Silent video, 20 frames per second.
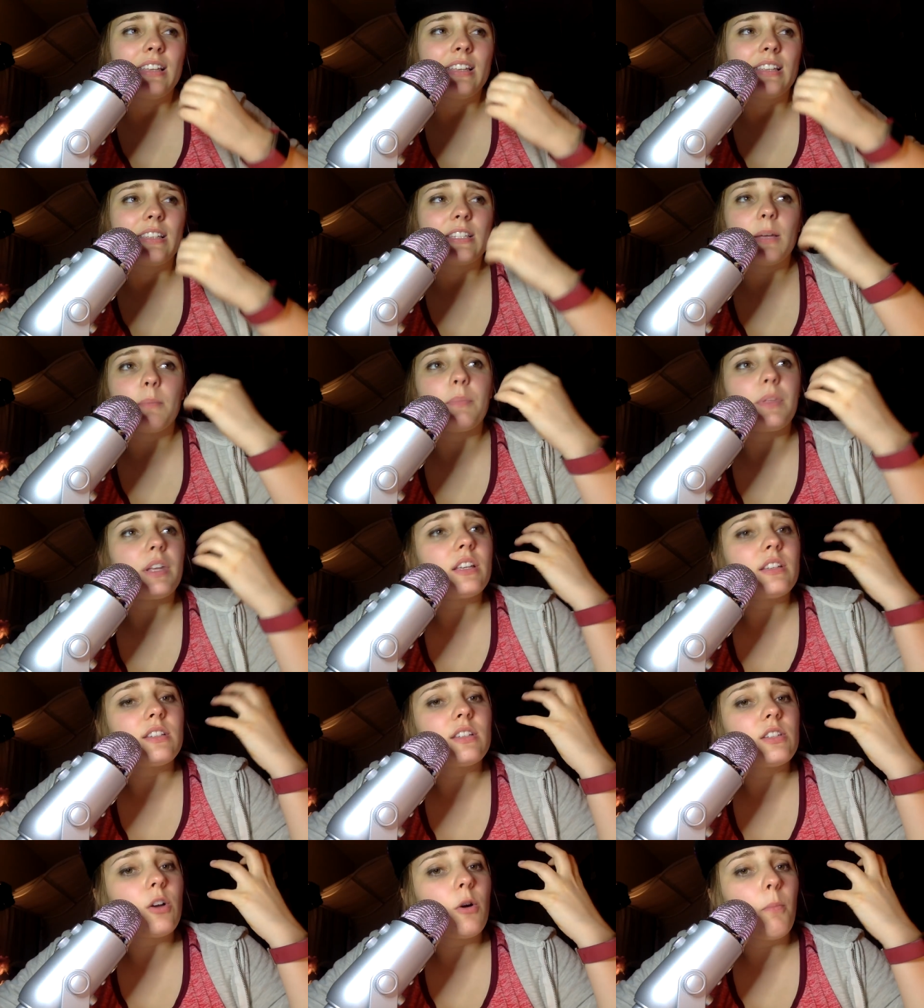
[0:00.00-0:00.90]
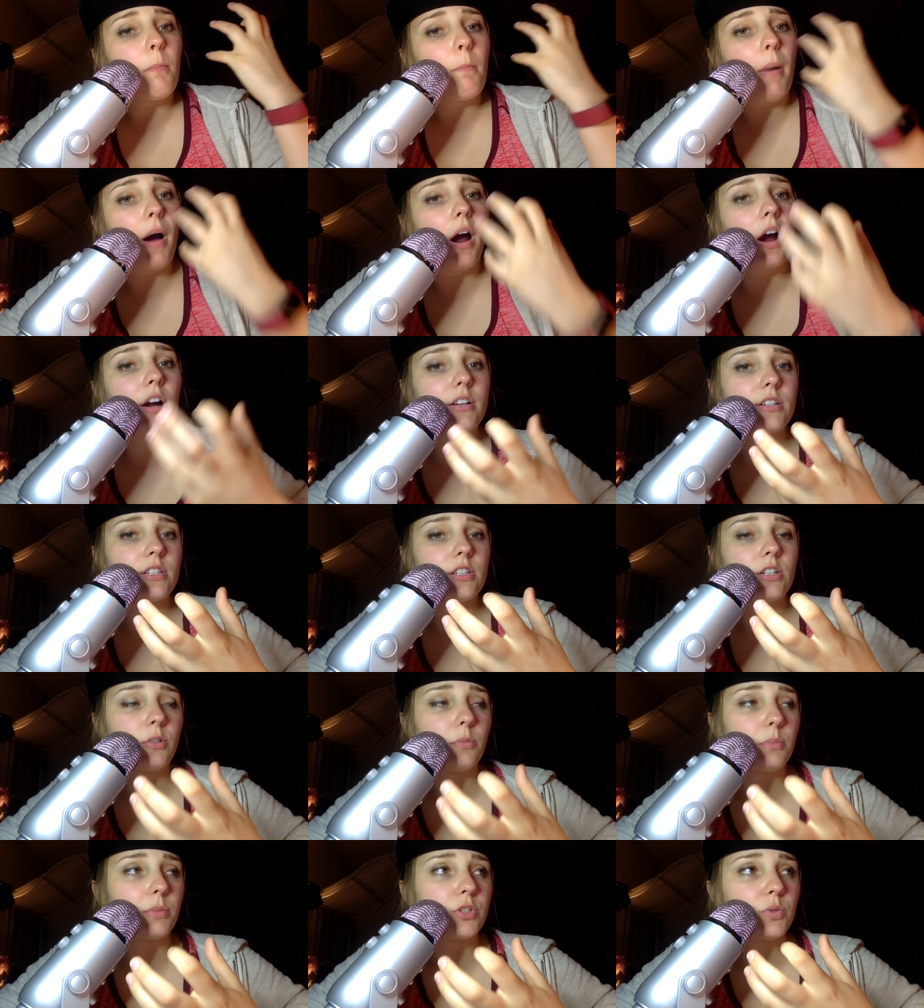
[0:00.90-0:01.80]
something so
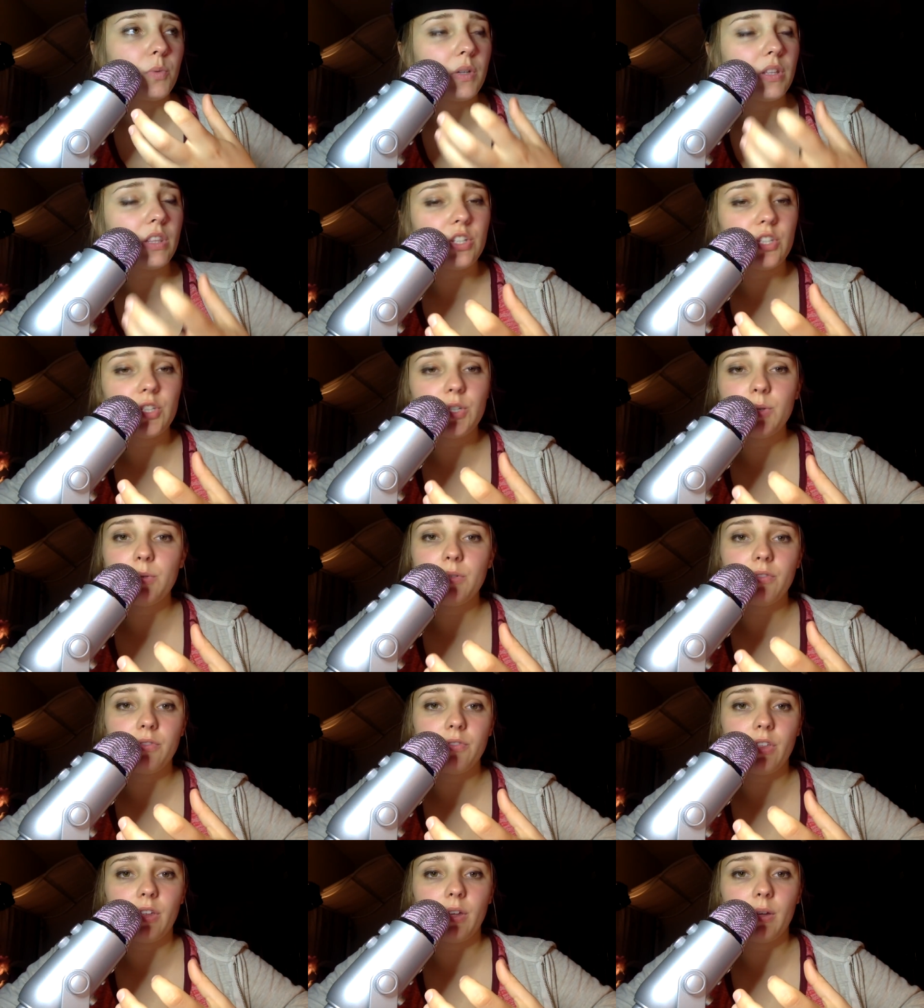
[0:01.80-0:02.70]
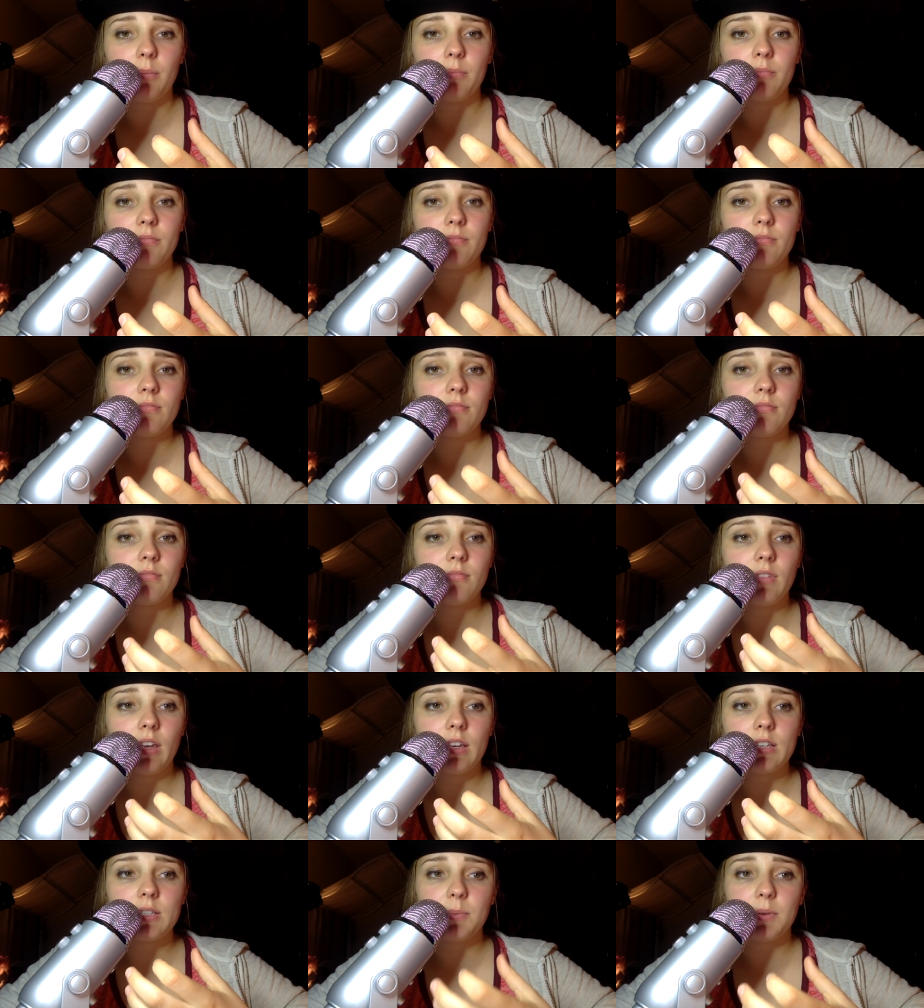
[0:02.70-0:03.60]
personal between the two of them
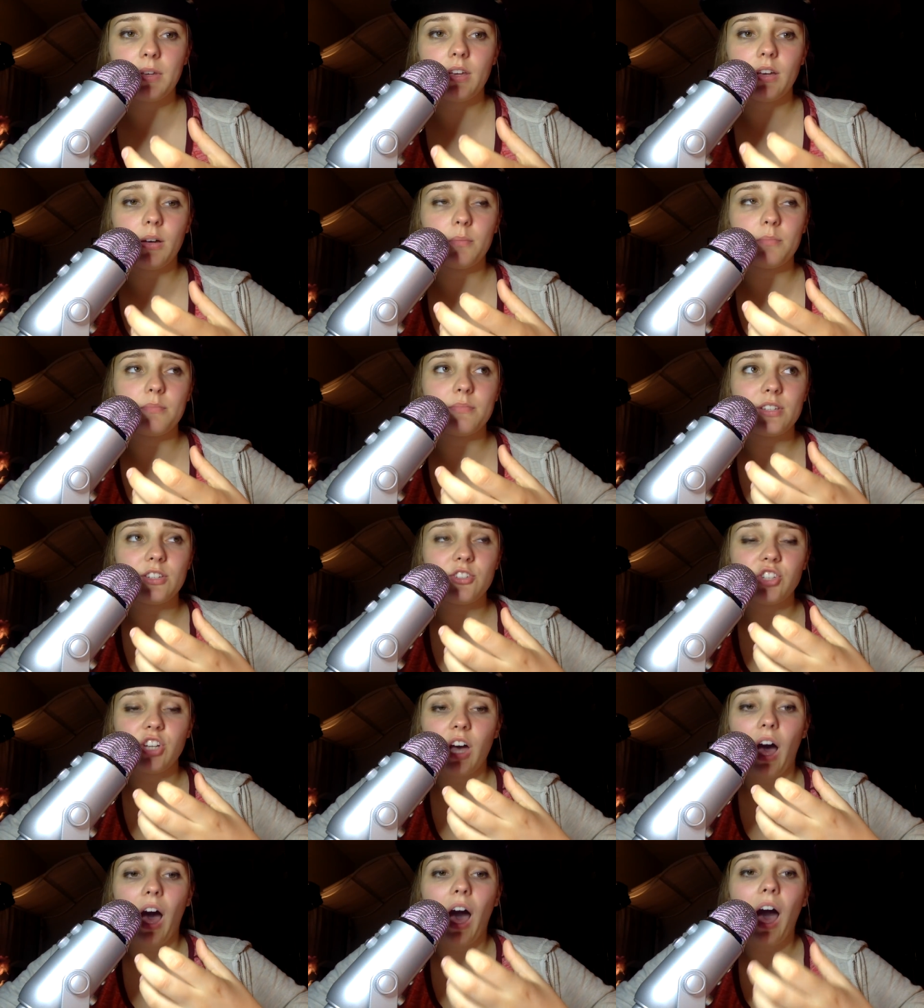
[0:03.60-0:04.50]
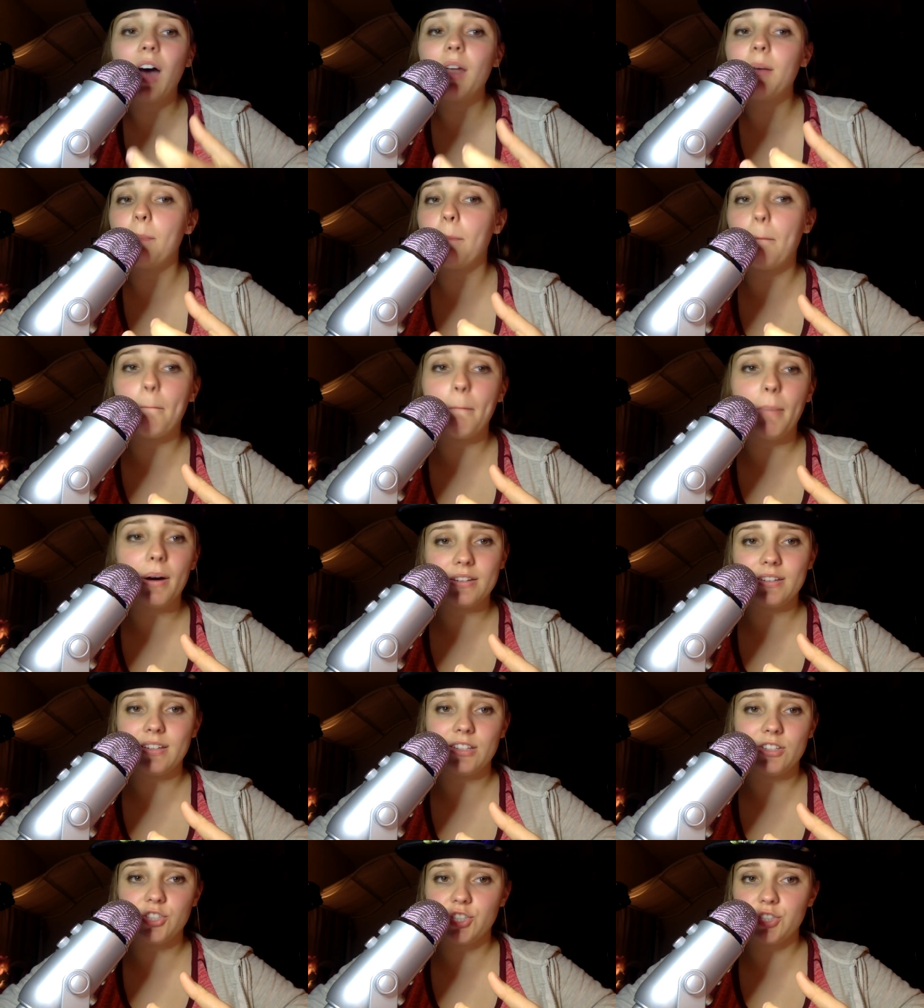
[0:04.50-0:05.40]
has become such a hot
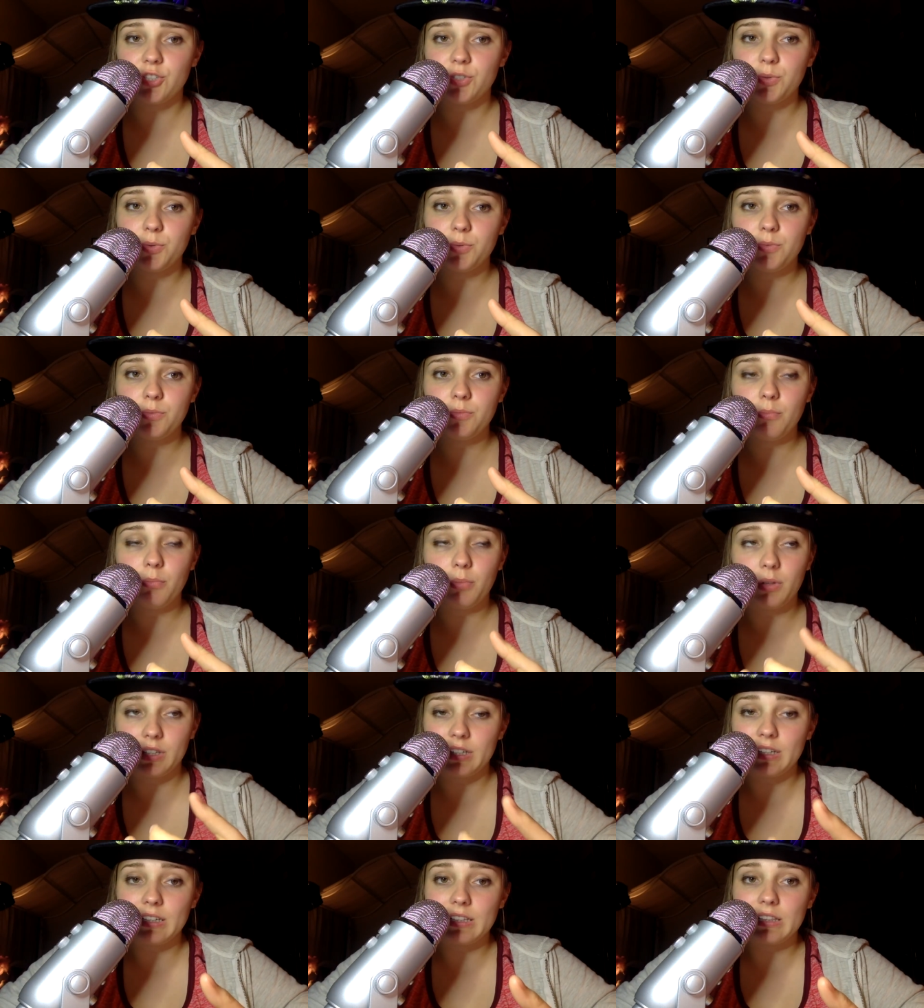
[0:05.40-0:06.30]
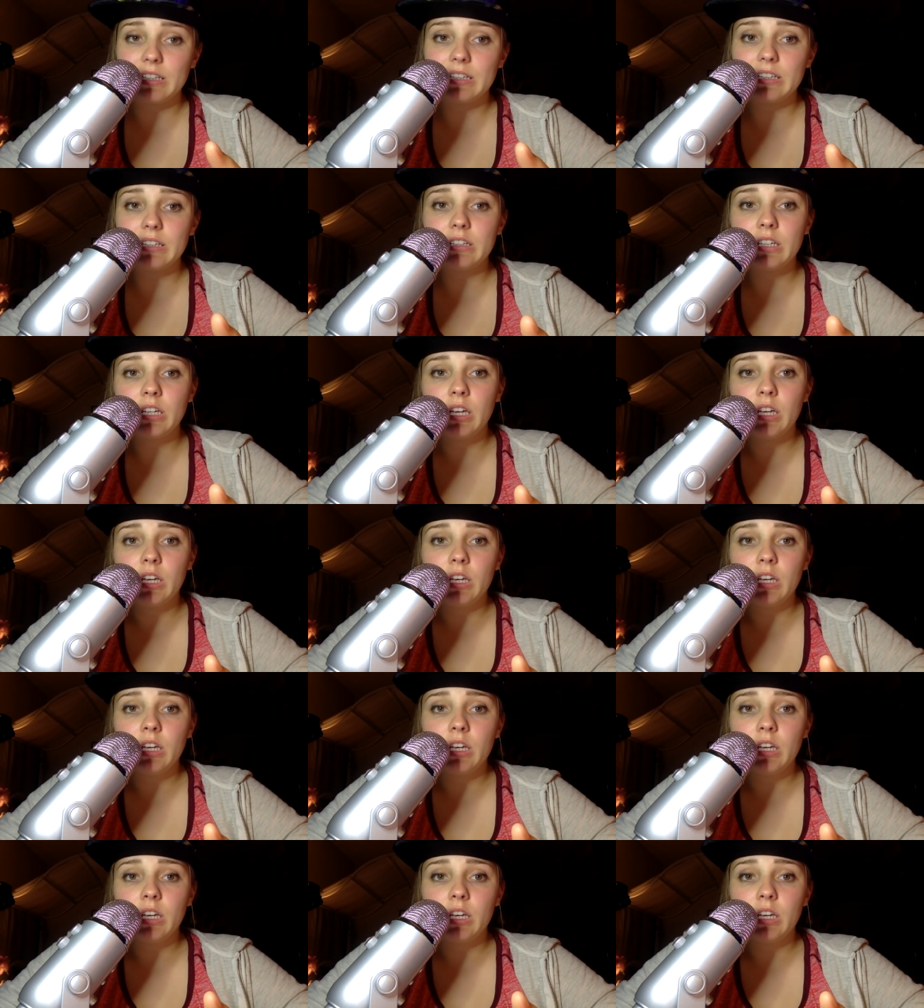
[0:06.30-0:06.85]
button issue politically